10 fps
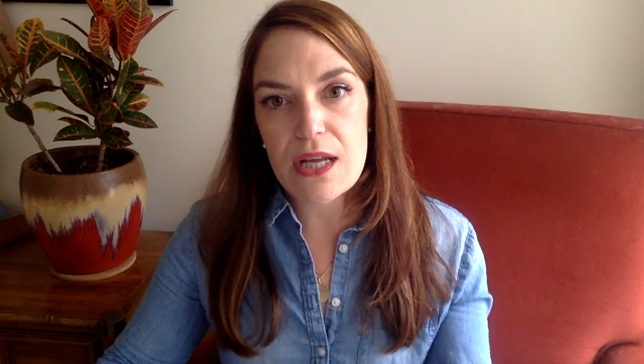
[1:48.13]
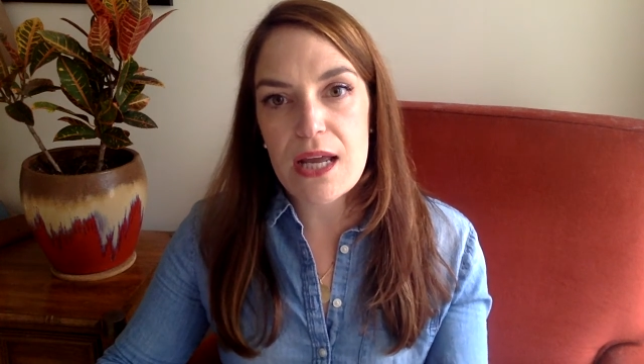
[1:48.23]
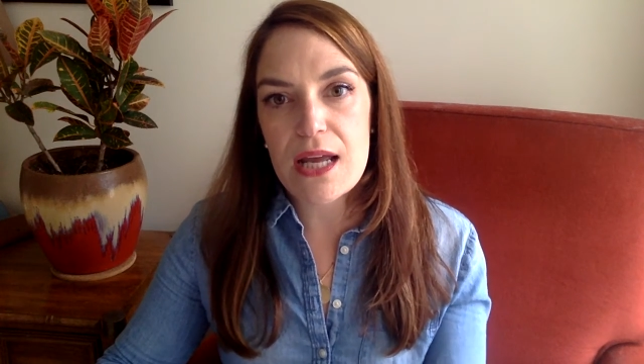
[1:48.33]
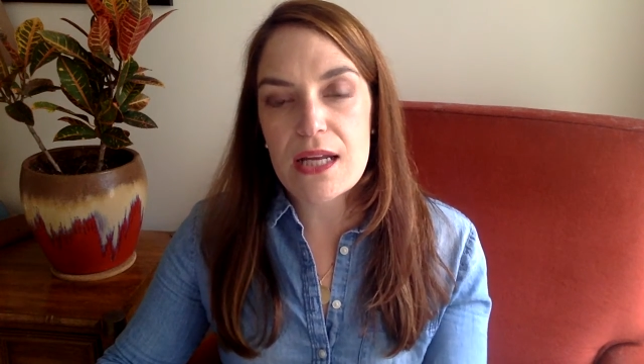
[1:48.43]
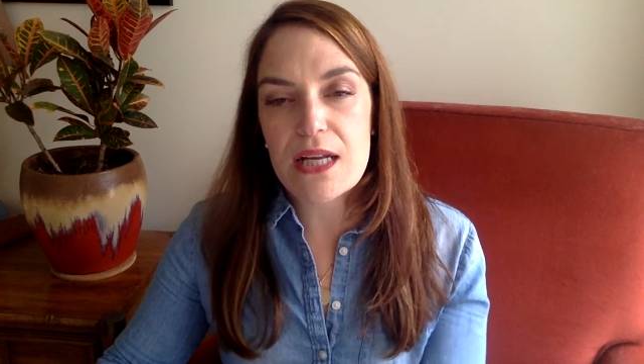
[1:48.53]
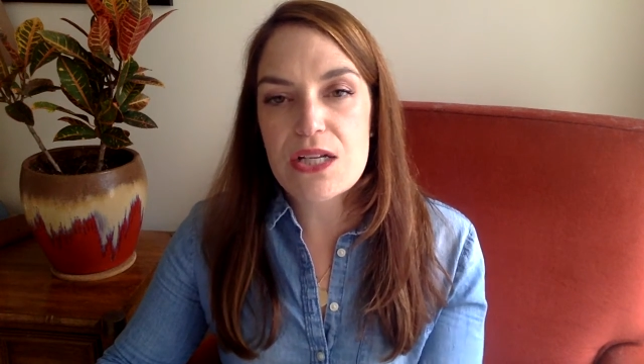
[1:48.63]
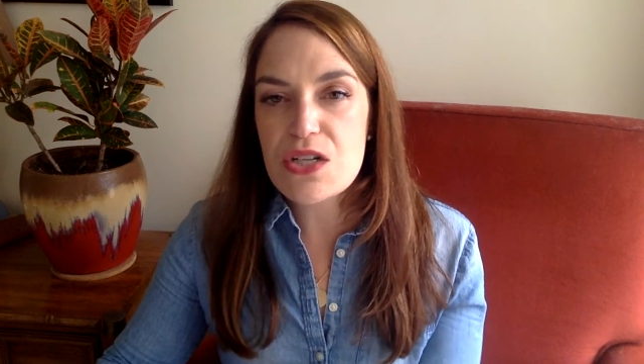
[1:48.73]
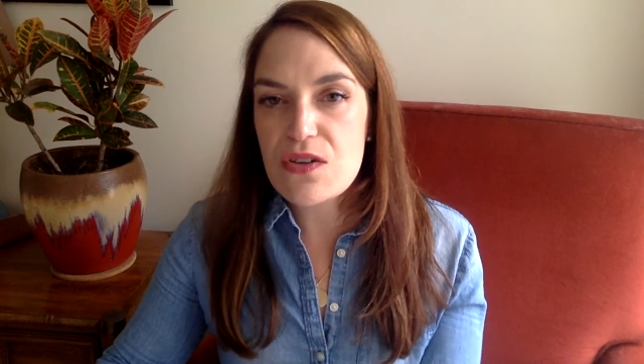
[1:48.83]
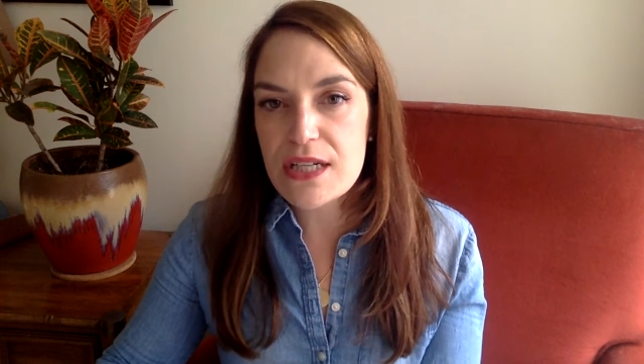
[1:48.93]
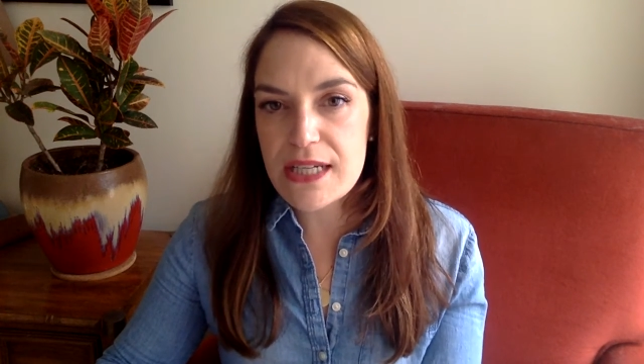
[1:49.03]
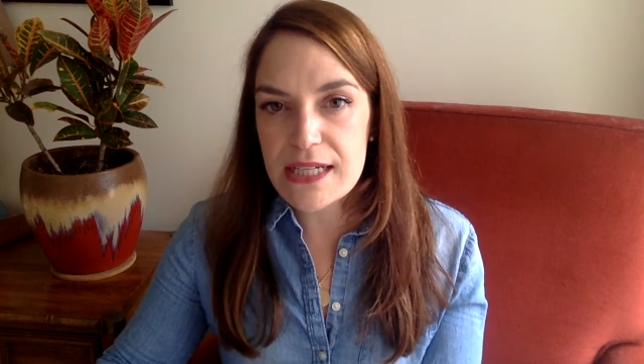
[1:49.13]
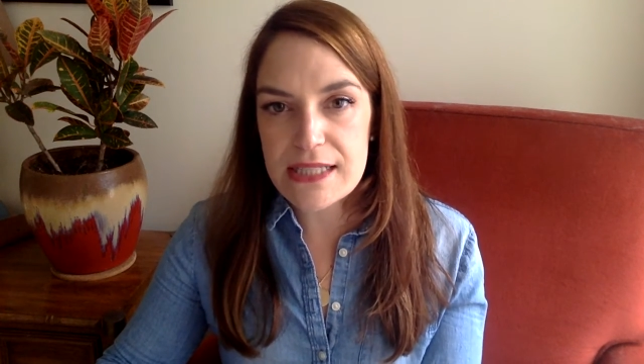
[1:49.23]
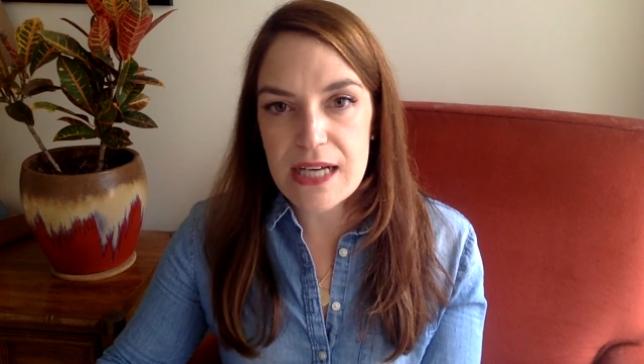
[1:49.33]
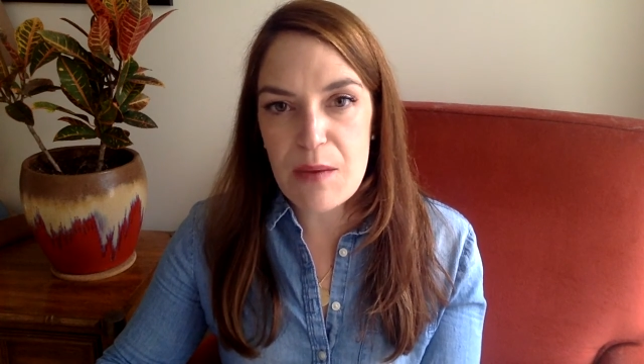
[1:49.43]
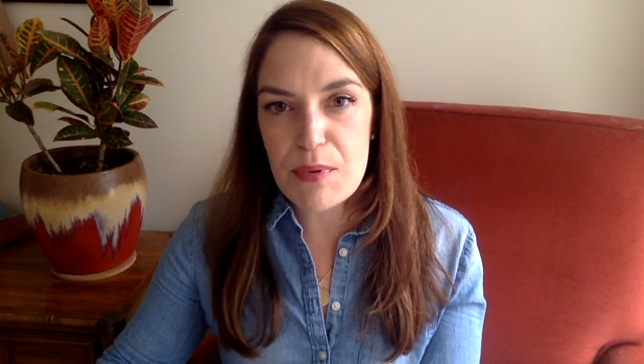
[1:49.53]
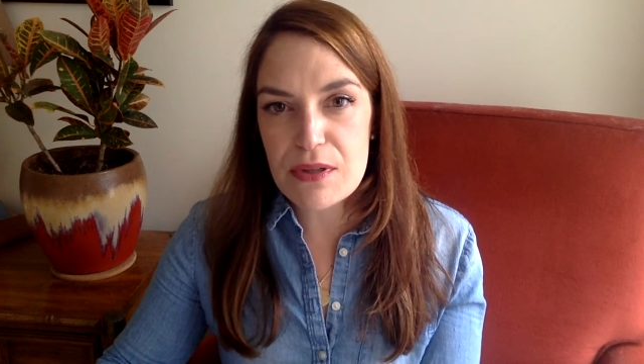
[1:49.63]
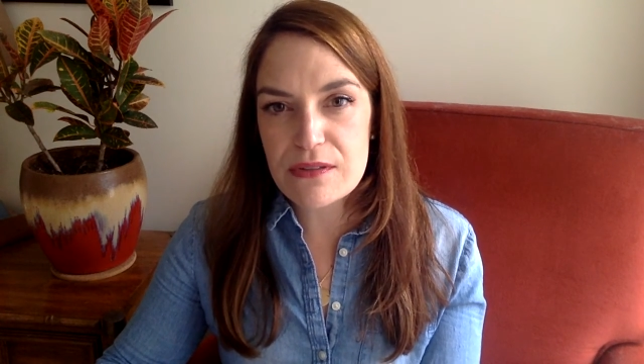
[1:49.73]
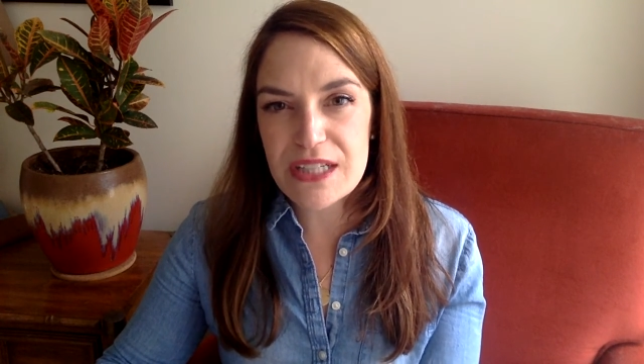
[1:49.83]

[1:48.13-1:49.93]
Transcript: and each unit takes a couple of,